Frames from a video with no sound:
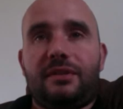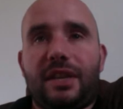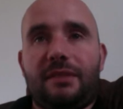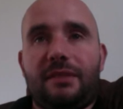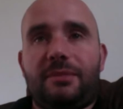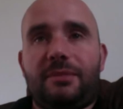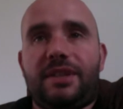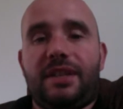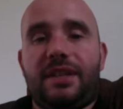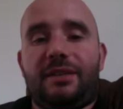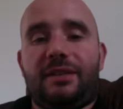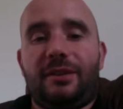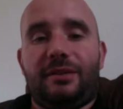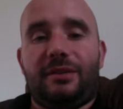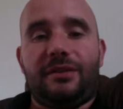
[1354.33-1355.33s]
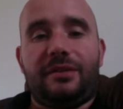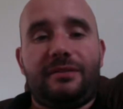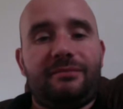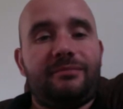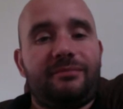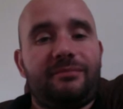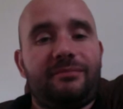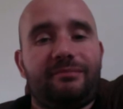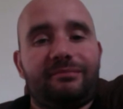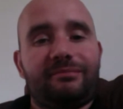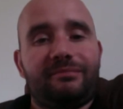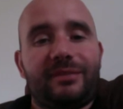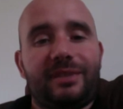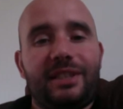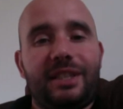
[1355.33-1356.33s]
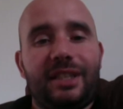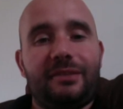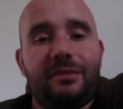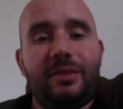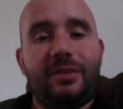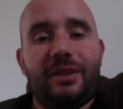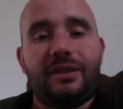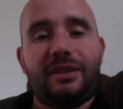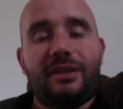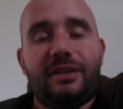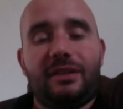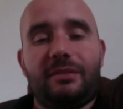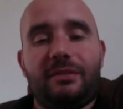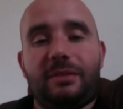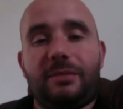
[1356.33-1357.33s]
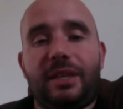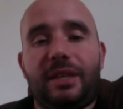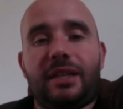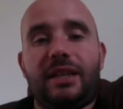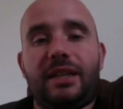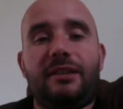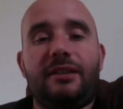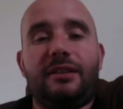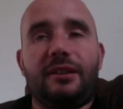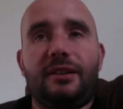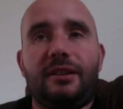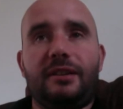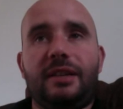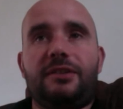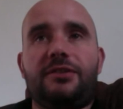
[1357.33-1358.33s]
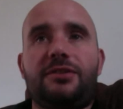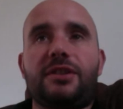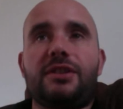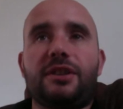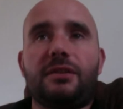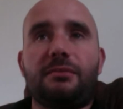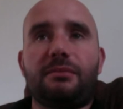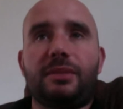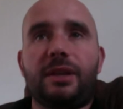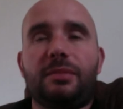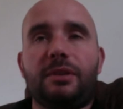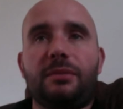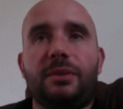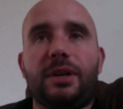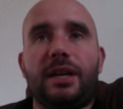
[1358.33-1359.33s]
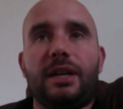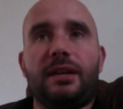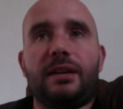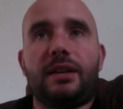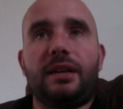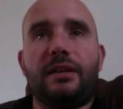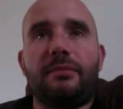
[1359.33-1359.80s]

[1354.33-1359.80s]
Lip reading: they're missing out on a big market, and then used to turn people away.